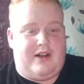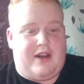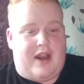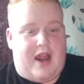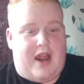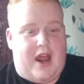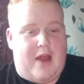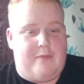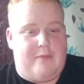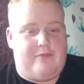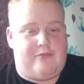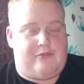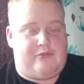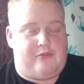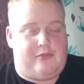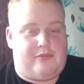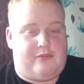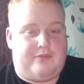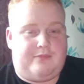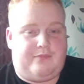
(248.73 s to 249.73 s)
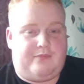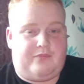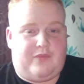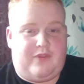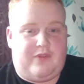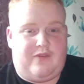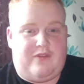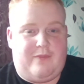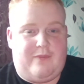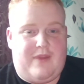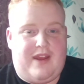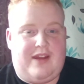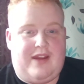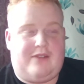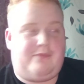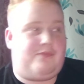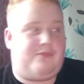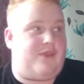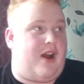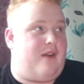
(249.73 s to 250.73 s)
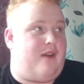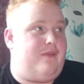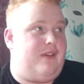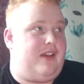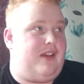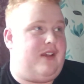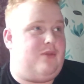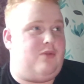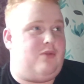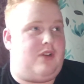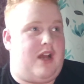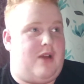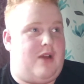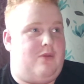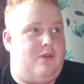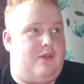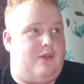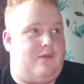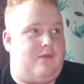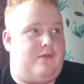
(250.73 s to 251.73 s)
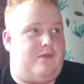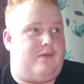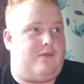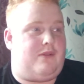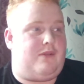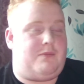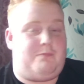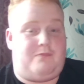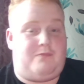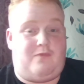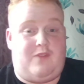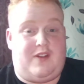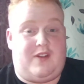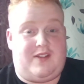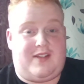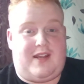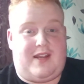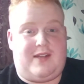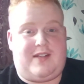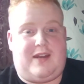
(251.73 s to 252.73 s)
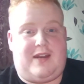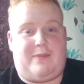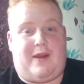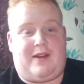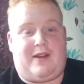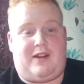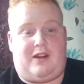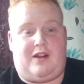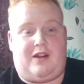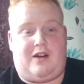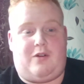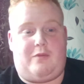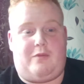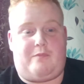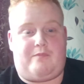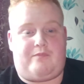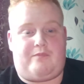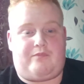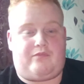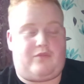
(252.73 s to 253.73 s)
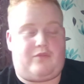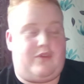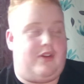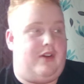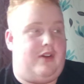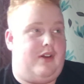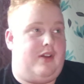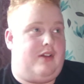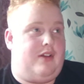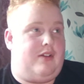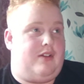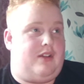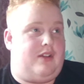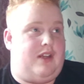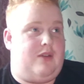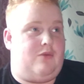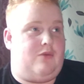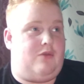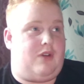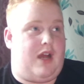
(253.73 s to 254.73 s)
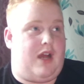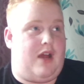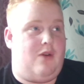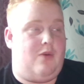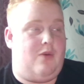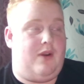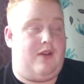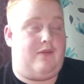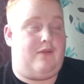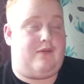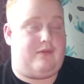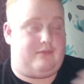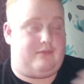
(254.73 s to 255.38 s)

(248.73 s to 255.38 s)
Um, for me, I think he will go with Vincente back in goal. He will go with.